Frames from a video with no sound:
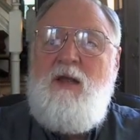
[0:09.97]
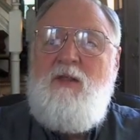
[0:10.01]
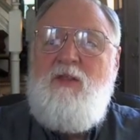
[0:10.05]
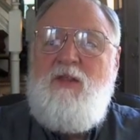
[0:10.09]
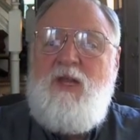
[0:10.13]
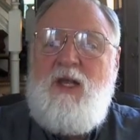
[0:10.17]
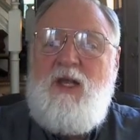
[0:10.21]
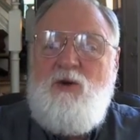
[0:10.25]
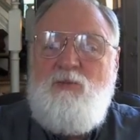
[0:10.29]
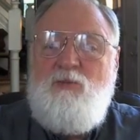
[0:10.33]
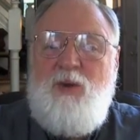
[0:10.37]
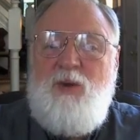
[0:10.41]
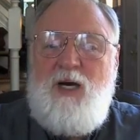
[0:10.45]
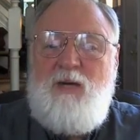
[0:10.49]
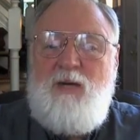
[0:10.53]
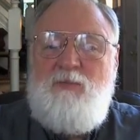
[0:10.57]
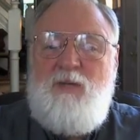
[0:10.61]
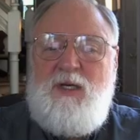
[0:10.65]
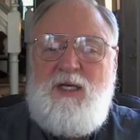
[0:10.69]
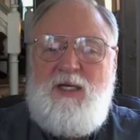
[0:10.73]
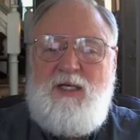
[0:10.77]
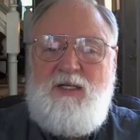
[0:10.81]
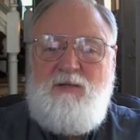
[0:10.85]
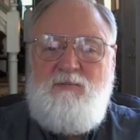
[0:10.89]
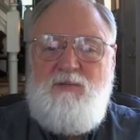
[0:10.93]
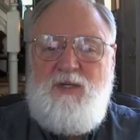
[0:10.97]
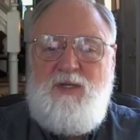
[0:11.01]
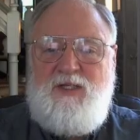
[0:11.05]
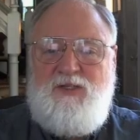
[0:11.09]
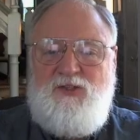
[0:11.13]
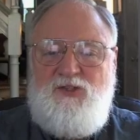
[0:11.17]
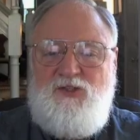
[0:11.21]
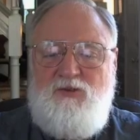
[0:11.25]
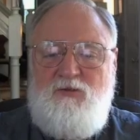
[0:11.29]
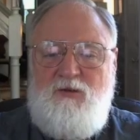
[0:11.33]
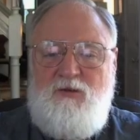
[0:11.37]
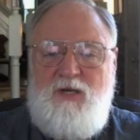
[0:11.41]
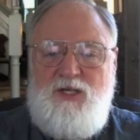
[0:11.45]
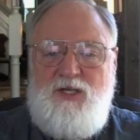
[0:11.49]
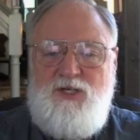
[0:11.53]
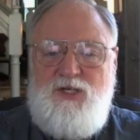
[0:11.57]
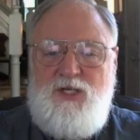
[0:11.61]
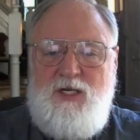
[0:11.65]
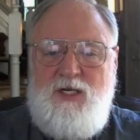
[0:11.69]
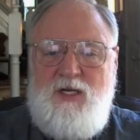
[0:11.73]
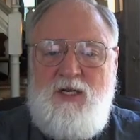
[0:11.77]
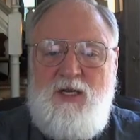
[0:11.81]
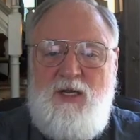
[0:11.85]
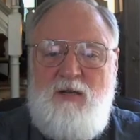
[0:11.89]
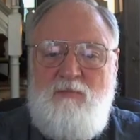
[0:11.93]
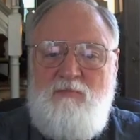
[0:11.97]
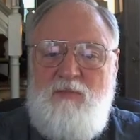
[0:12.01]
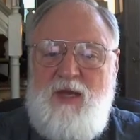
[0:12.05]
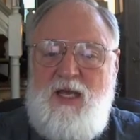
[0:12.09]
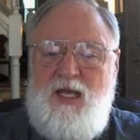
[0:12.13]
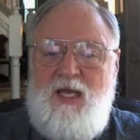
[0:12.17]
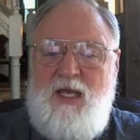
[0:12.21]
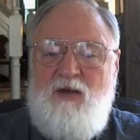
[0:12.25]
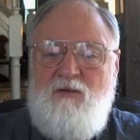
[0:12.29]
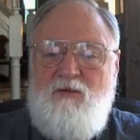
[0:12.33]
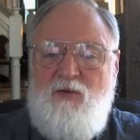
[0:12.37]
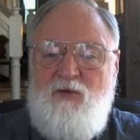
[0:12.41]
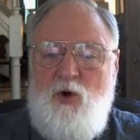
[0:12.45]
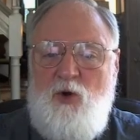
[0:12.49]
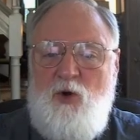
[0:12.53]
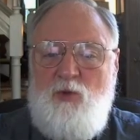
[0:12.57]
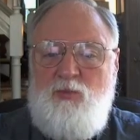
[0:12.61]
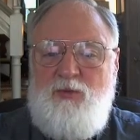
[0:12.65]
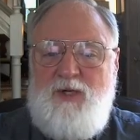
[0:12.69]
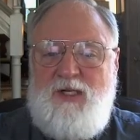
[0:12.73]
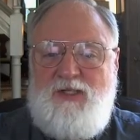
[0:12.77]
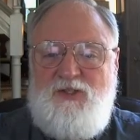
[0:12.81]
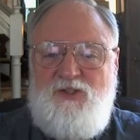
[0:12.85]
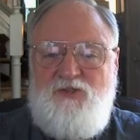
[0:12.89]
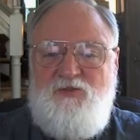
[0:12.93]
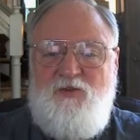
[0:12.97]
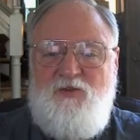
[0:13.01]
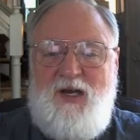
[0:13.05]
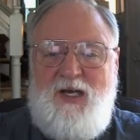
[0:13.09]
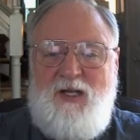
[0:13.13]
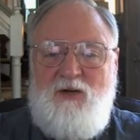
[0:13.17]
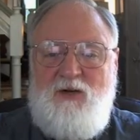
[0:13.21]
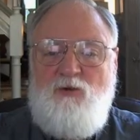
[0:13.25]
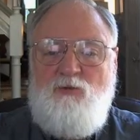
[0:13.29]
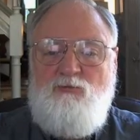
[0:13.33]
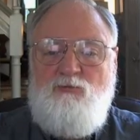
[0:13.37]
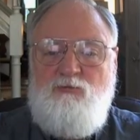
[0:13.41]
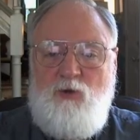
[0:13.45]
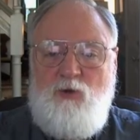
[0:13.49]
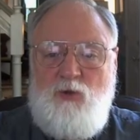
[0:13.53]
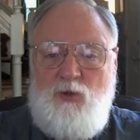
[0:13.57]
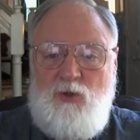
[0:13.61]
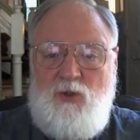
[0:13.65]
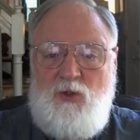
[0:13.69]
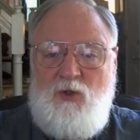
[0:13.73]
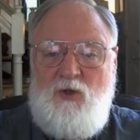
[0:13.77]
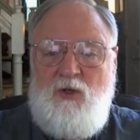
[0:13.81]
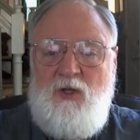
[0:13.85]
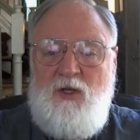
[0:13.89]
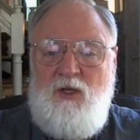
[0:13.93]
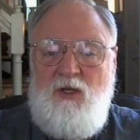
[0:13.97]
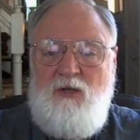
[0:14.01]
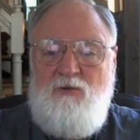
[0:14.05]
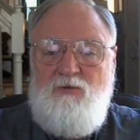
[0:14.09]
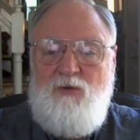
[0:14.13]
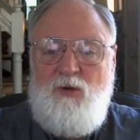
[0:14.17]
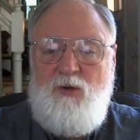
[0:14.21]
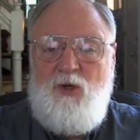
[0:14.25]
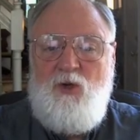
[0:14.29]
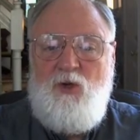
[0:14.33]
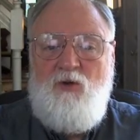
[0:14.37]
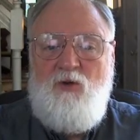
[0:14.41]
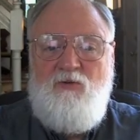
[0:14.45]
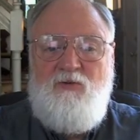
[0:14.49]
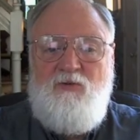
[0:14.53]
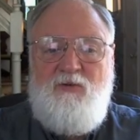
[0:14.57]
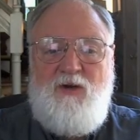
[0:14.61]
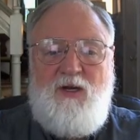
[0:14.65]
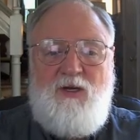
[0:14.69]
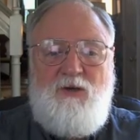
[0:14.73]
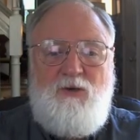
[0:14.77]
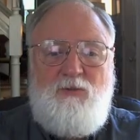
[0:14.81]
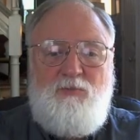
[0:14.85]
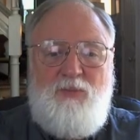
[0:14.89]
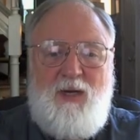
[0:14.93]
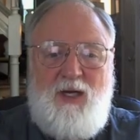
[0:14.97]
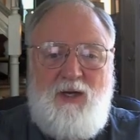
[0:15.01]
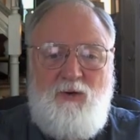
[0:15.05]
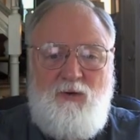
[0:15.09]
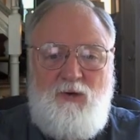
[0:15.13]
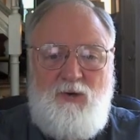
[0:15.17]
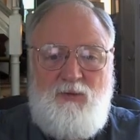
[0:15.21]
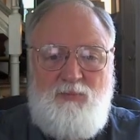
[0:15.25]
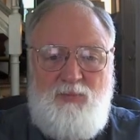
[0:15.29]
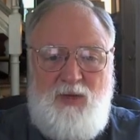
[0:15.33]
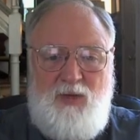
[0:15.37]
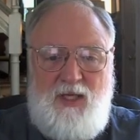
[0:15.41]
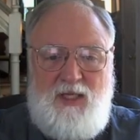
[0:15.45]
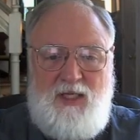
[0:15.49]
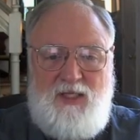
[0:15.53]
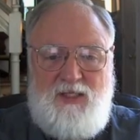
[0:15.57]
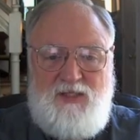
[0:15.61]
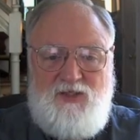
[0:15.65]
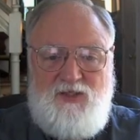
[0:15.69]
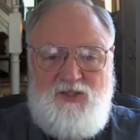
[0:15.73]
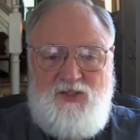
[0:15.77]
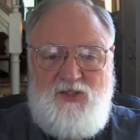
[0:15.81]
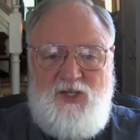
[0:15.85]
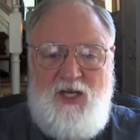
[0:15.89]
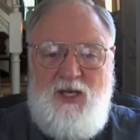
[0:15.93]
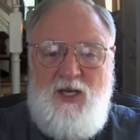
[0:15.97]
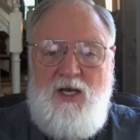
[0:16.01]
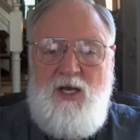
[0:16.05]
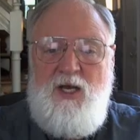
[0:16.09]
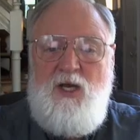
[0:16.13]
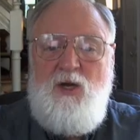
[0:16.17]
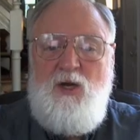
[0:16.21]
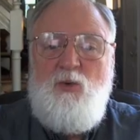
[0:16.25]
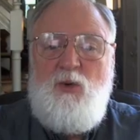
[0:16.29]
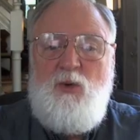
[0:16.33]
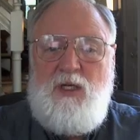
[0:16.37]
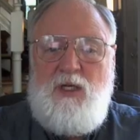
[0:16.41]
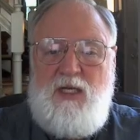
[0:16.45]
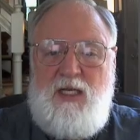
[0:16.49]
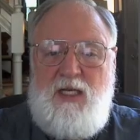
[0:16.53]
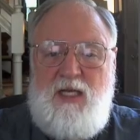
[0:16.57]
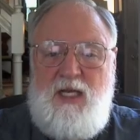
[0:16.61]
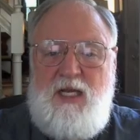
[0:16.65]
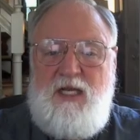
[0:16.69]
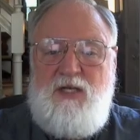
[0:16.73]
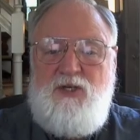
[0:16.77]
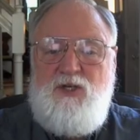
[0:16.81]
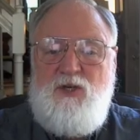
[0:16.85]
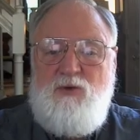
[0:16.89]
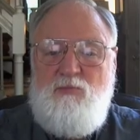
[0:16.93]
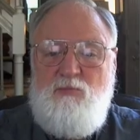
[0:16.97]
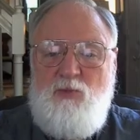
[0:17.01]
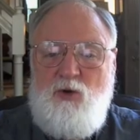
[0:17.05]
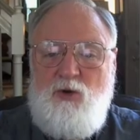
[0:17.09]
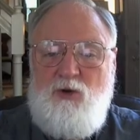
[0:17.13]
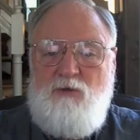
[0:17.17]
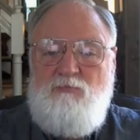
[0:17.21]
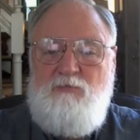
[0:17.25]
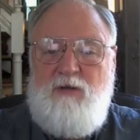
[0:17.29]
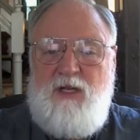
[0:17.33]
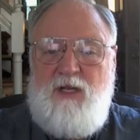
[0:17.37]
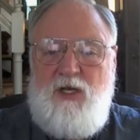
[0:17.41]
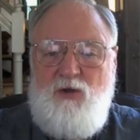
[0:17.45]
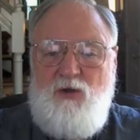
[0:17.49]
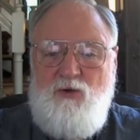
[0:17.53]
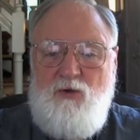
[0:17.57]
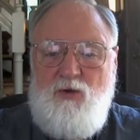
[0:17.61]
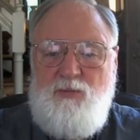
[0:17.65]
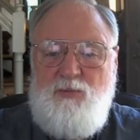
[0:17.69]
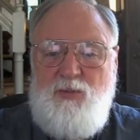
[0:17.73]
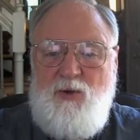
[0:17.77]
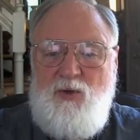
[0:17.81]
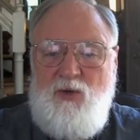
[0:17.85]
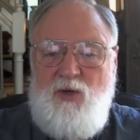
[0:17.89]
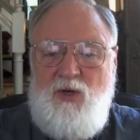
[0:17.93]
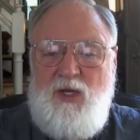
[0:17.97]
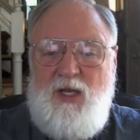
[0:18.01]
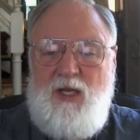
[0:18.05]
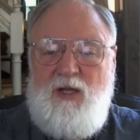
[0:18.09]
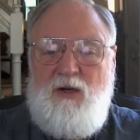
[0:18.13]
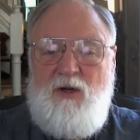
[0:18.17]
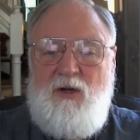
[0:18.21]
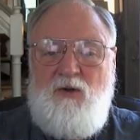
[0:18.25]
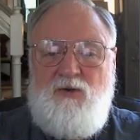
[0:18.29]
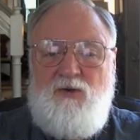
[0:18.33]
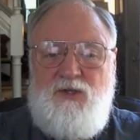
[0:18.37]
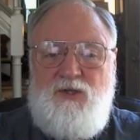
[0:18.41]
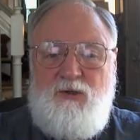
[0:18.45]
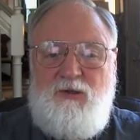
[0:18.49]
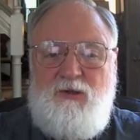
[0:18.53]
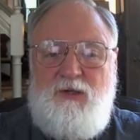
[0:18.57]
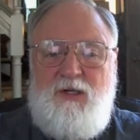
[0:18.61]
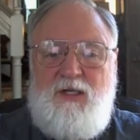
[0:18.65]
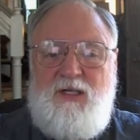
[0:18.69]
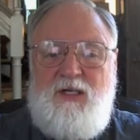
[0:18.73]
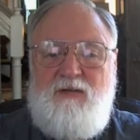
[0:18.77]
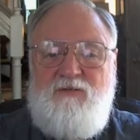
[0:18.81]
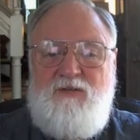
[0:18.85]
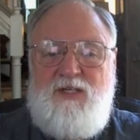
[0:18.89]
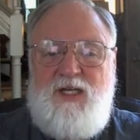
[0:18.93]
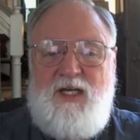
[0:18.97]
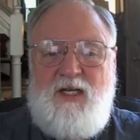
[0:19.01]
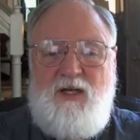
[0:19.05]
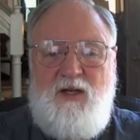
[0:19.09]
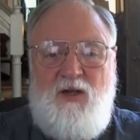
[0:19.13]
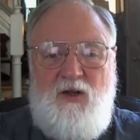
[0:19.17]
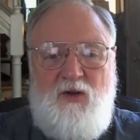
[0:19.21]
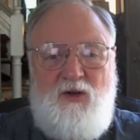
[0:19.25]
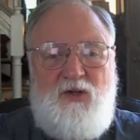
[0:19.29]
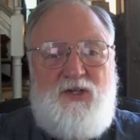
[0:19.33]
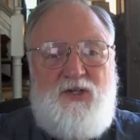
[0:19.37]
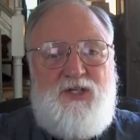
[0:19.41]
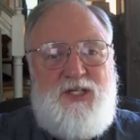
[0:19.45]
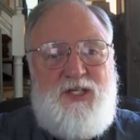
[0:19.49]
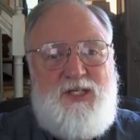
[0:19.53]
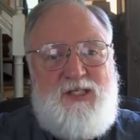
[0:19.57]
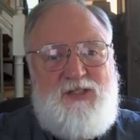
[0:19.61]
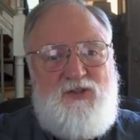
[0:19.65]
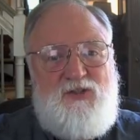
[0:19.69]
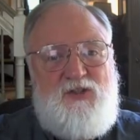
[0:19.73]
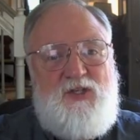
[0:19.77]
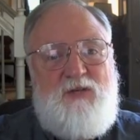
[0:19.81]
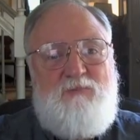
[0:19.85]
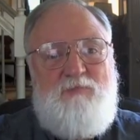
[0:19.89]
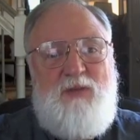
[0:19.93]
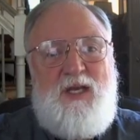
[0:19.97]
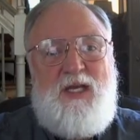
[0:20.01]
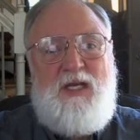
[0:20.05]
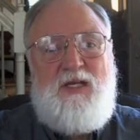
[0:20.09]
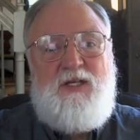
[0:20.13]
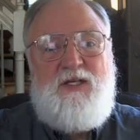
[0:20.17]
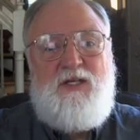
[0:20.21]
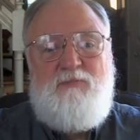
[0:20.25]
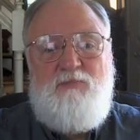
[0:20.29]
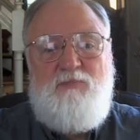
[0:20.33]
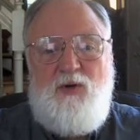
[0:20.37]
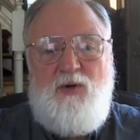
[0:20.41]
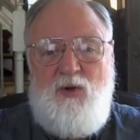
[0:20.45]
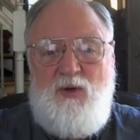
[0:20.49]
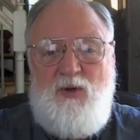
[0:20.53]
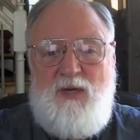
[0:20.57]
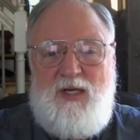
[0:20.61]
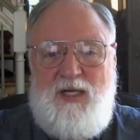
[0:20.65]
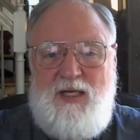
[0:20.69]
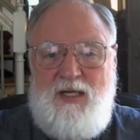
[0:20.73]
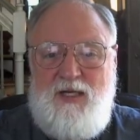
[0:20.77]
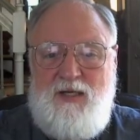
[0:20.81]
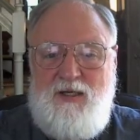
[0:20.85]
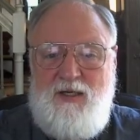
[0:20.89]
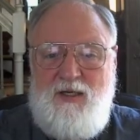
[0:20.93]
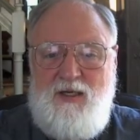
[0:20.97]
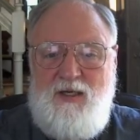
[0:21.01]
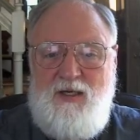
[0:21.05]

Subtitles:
The Obama administration may have hoped its final rule for coal-fired power plants would lead to more renewable and alternative technologies being deployed.